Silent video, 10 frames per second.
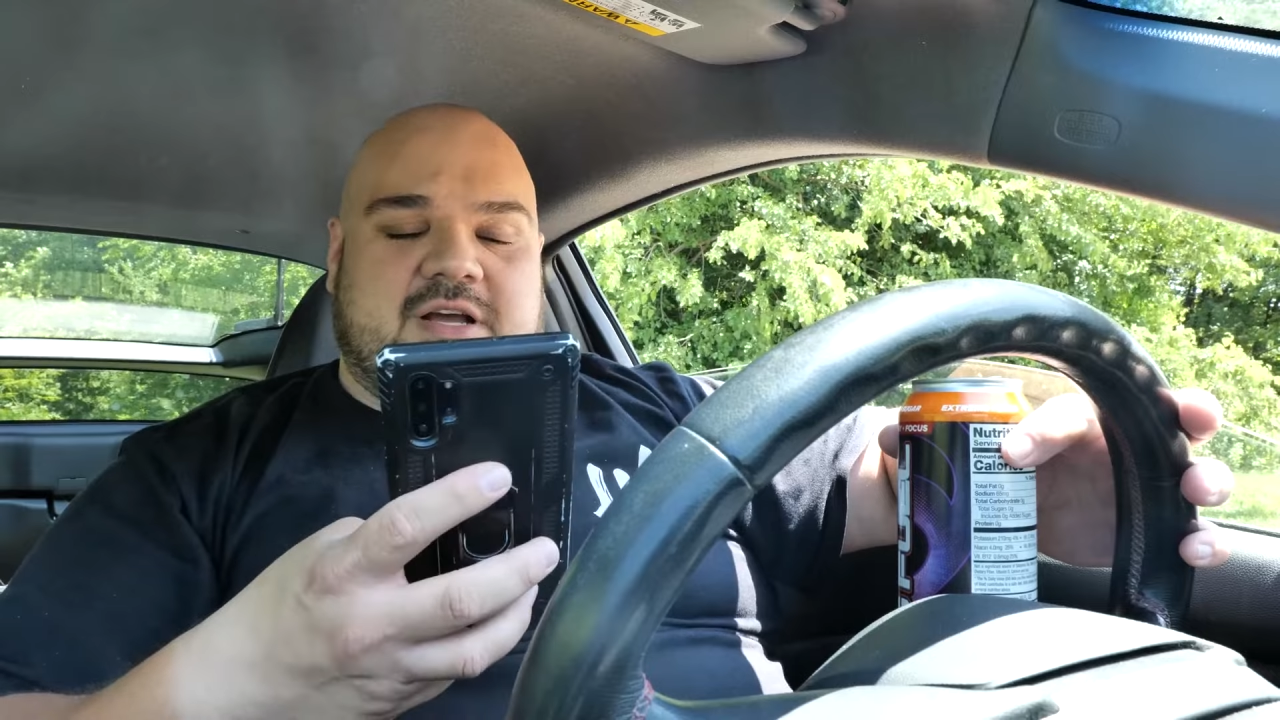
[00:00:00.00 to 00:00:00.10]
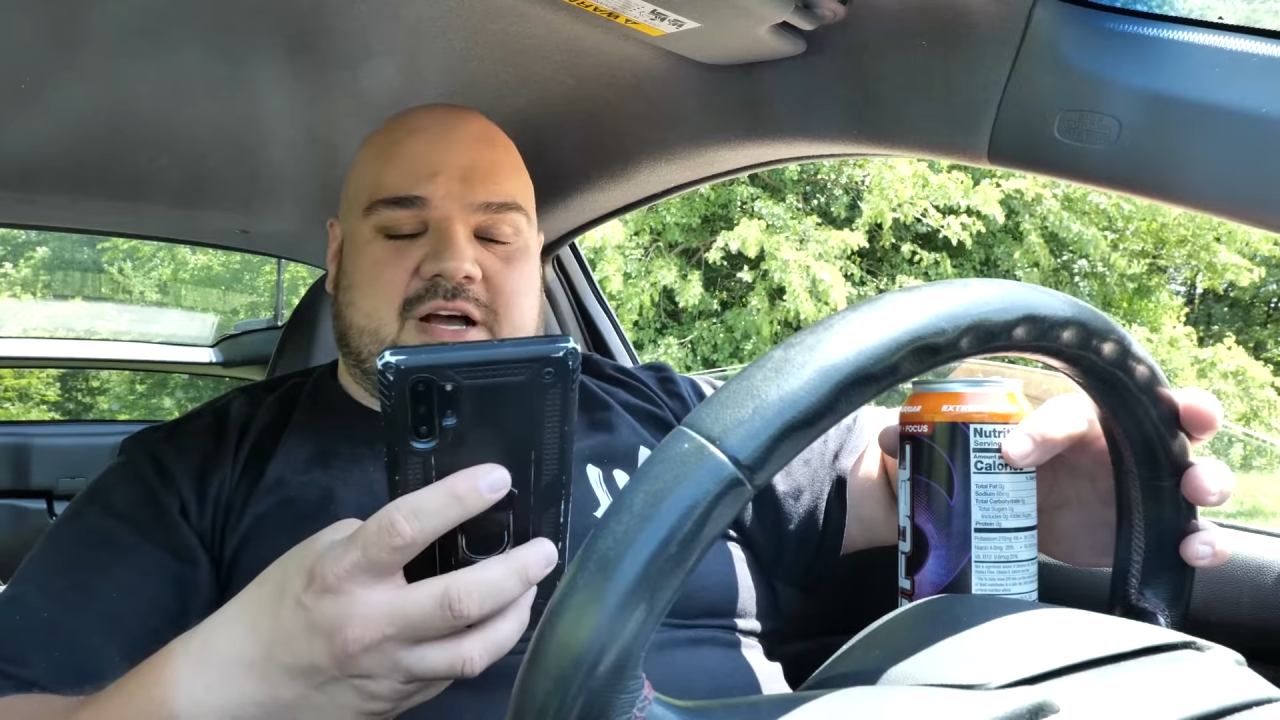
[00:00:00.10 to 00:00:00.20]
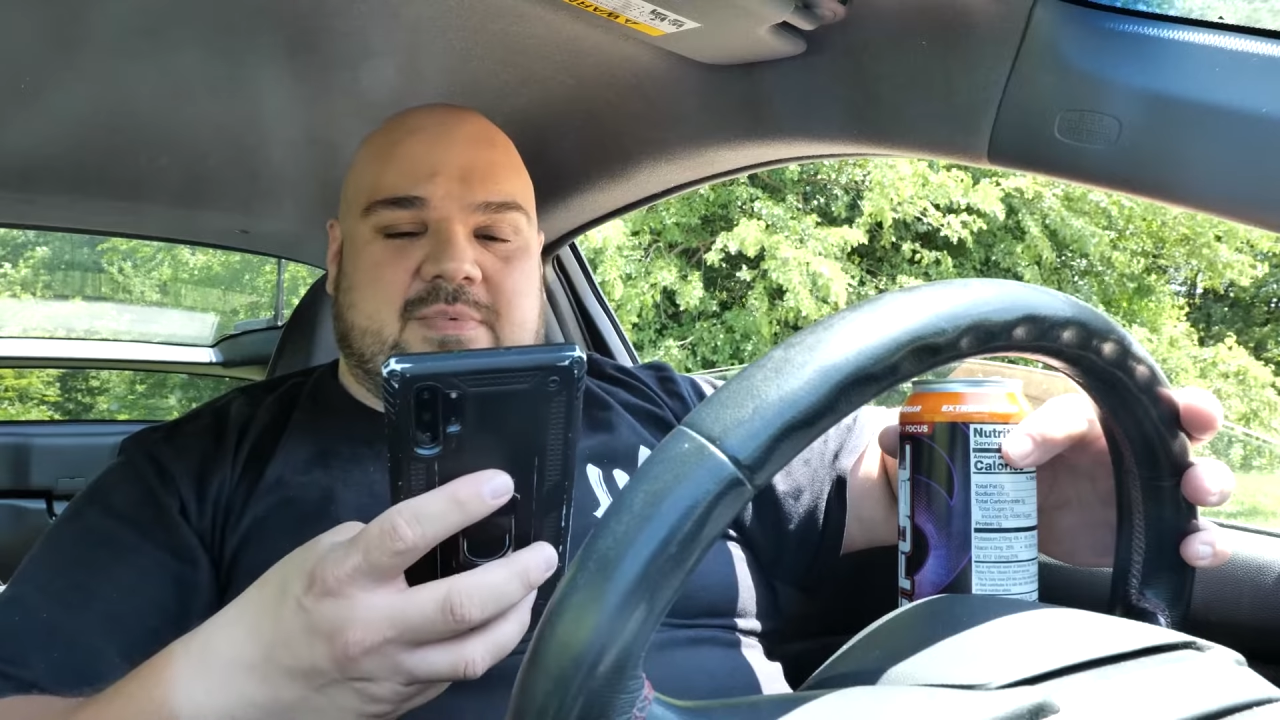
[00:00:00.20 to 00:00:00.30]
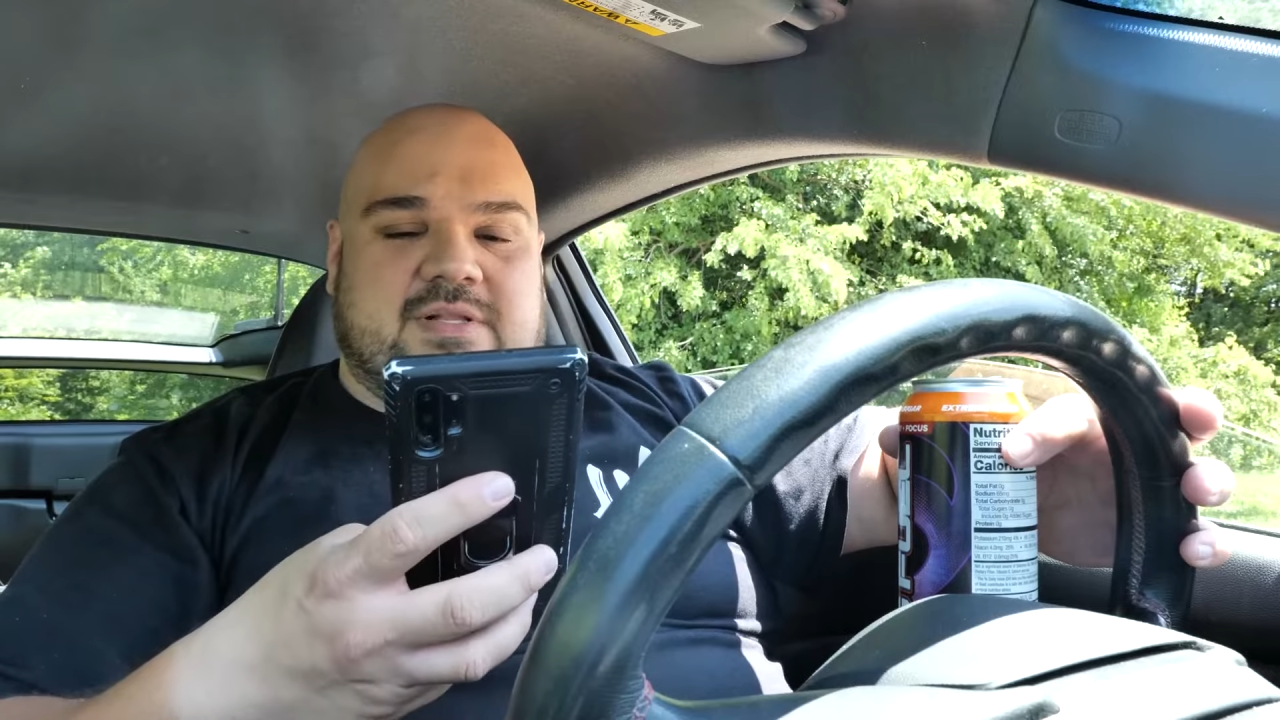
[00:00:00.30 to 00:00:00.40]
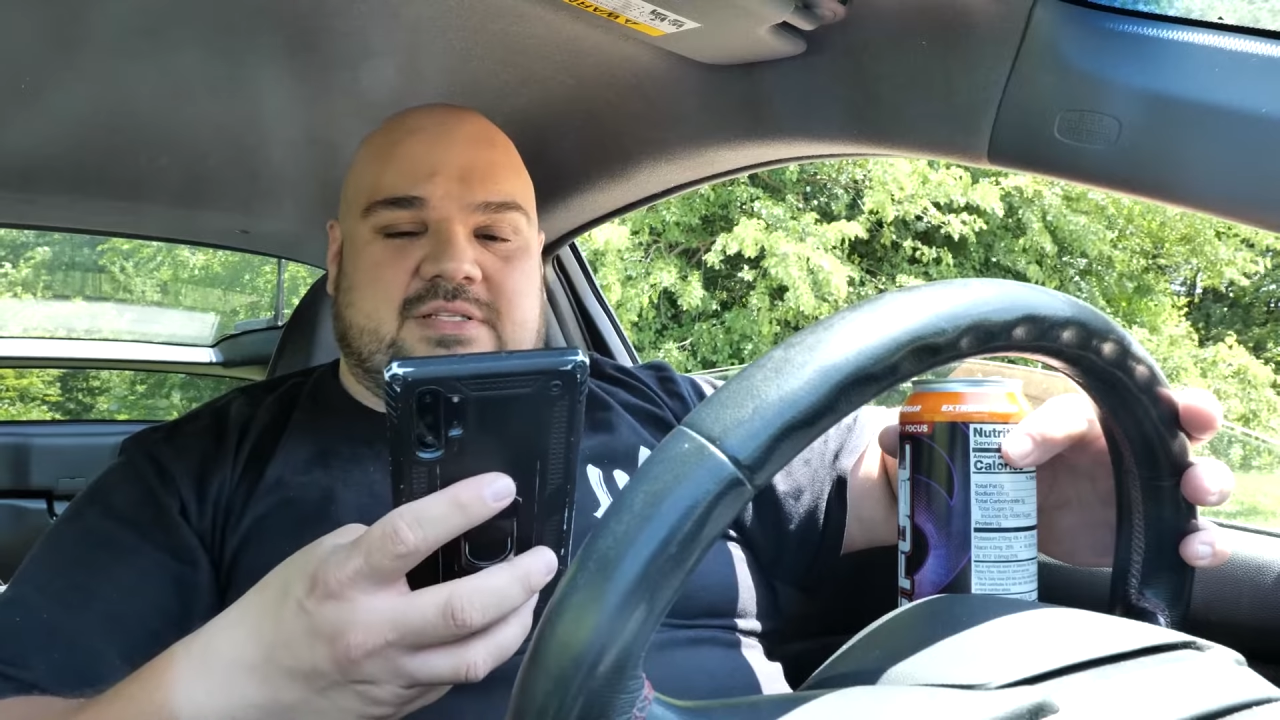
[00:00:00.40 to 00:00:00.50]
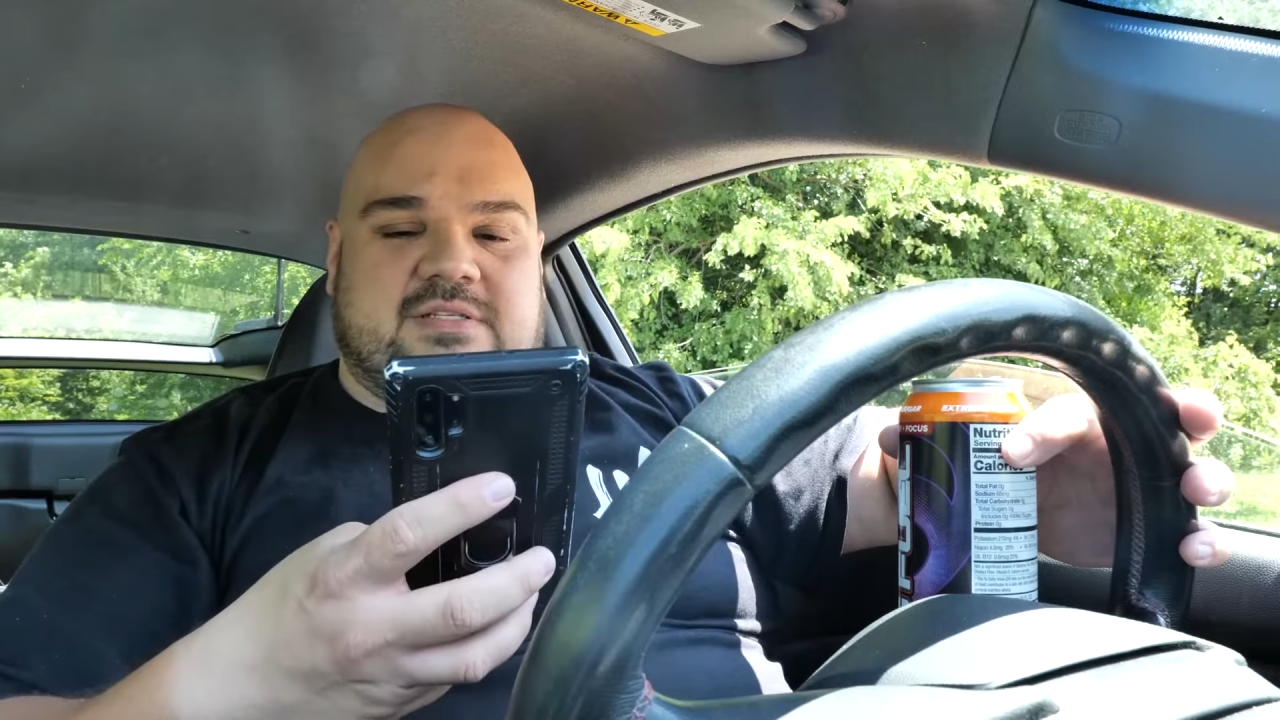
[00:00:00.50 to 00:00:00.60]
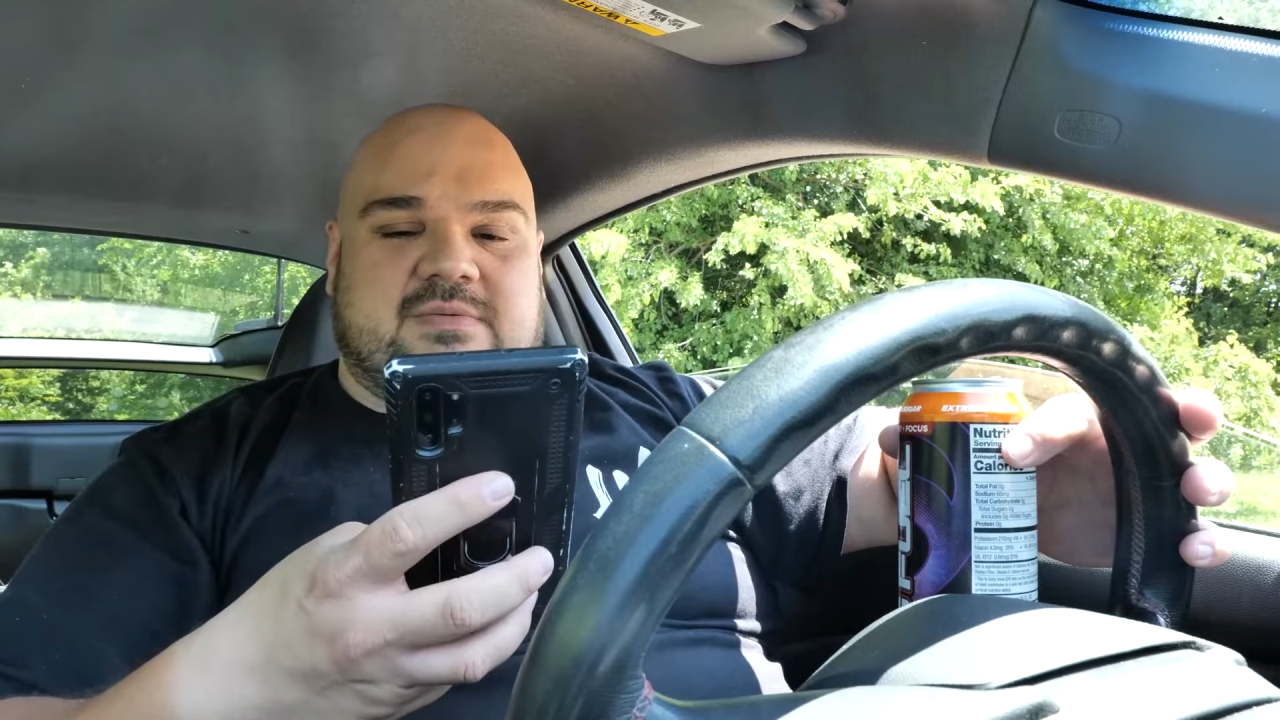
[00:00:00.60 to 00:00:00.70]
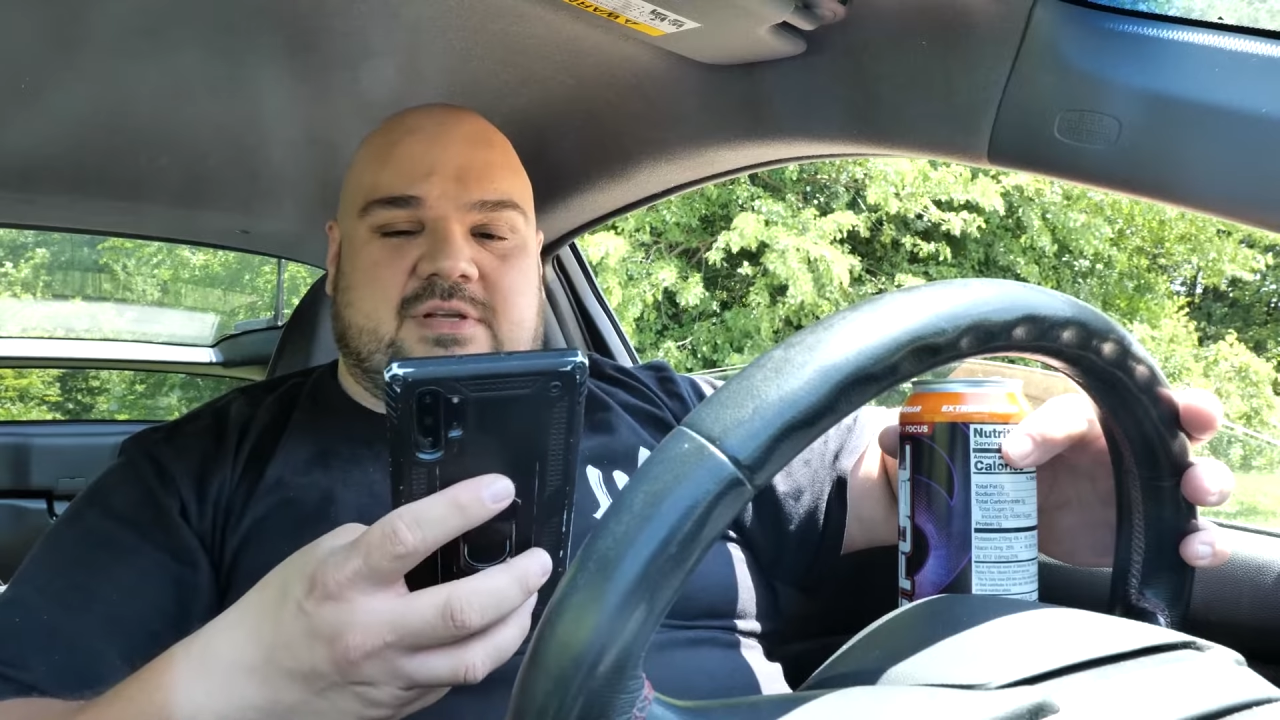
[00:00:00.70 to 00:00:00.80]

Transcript: comments.